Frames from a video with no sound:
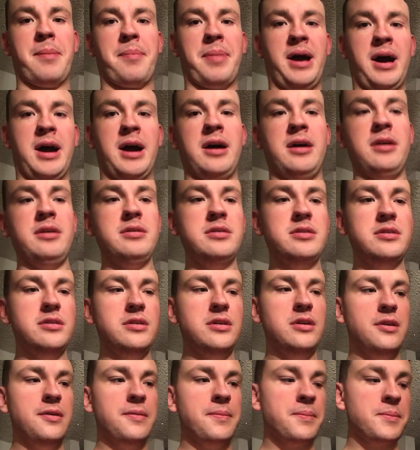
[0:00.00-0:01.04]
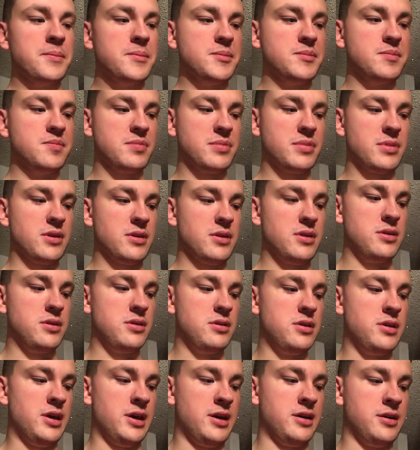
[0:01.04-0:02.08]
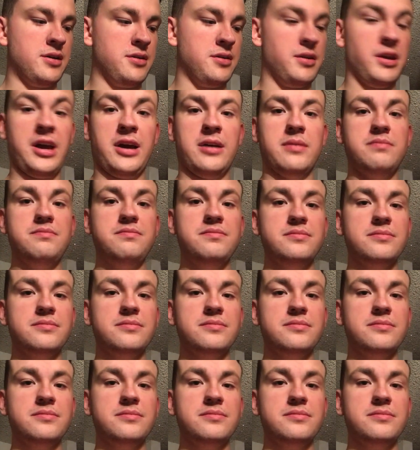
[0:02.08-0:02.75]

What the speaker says: ba. And yeah.